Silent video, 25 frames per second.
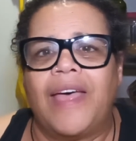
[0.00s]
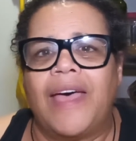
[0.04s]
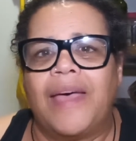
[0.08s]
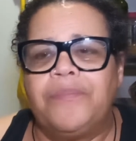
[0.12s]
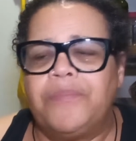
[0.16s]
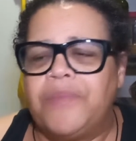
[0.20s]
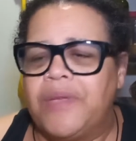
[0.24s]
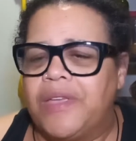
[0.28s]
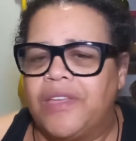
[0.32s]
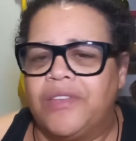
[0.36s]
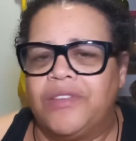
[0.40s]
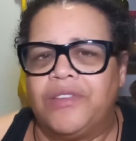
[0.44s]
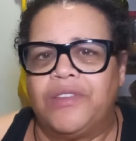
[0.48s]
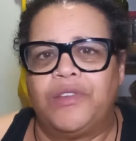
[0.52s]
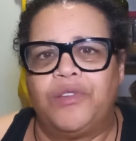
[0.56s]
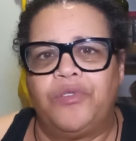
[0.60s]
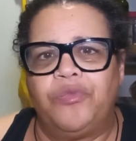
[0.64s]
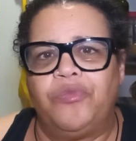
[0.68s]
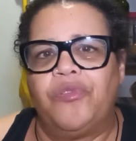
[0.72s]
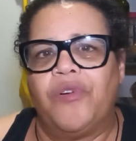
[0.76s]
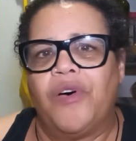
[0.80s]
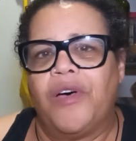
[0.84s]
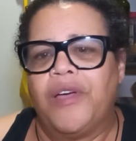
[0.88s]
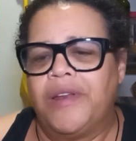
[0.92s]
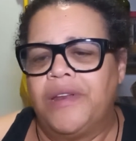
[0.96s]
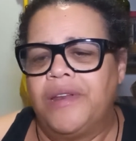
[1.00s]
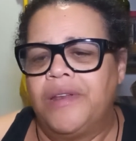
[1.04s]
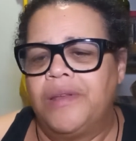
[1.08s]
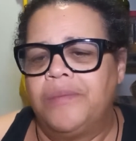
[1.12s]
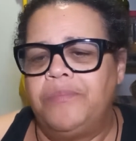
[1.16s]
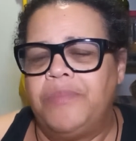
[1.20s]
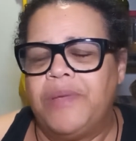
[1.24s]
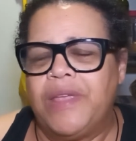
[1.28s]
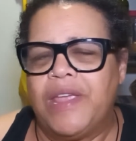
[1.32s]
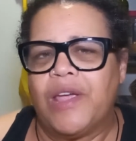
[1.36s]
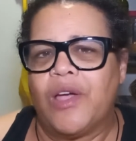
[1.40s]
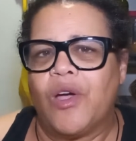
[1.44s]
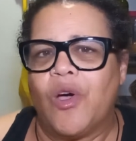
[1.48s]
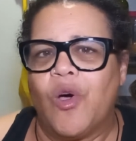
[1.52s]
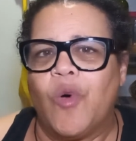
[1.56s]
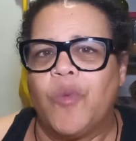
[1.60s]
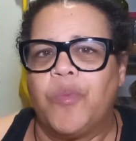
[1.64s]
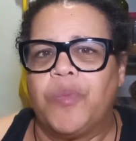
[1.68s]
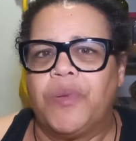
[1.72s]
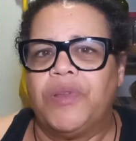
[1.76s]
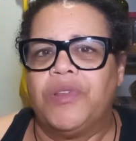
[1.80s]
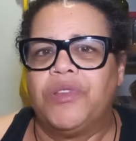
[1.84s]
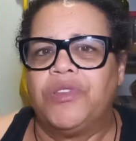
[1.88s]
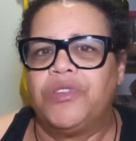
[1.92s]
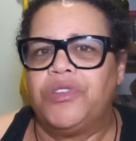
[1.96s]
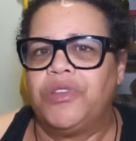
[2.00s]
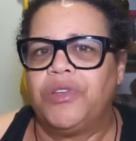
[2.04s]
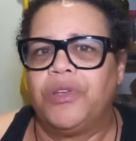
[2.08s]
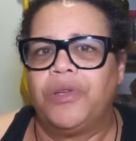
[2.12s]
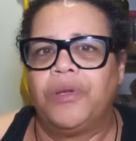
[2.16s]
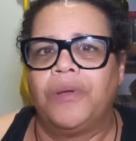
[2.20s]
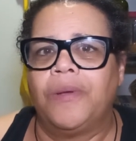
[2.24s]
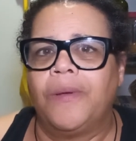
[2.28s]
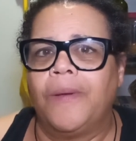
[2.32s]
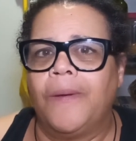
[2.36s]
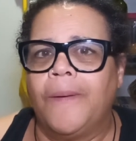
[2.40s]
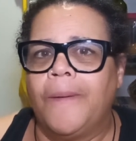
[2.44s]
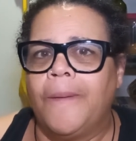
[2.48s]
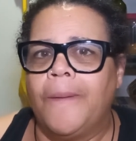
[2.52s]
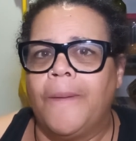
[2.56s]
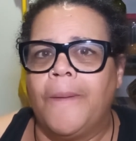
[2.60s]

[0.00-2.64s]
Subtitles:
that because it's fun being open to